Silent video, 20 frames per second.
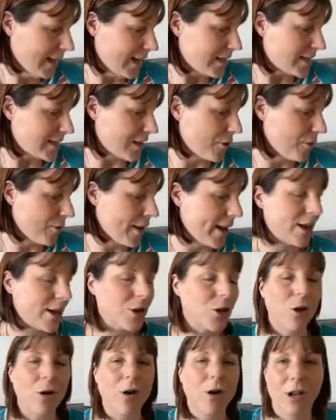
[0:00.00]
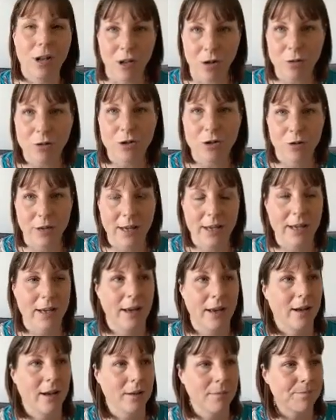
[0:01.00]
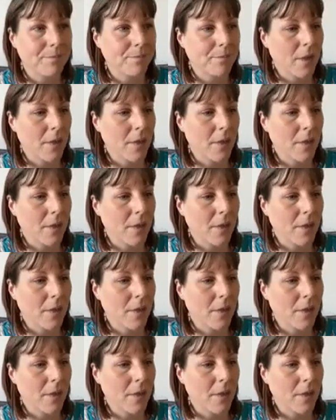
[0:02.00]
So it got a lot trickier.